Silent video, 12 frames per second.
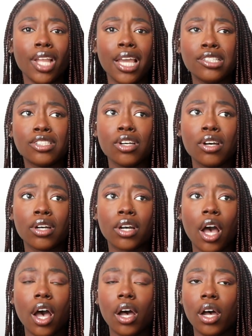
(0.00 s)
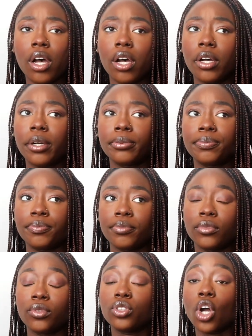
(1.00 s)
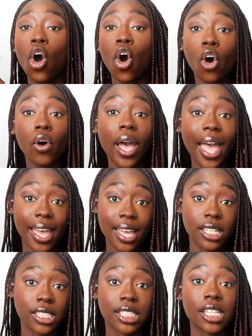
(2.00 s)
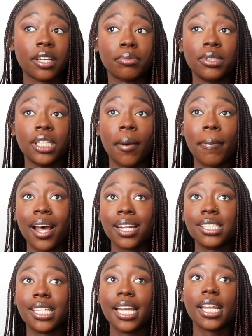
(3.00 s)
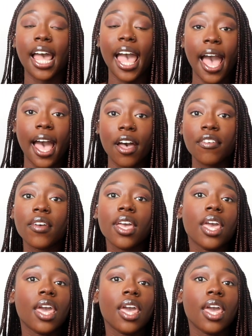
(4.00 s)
It took the whole head took me about a day and a half,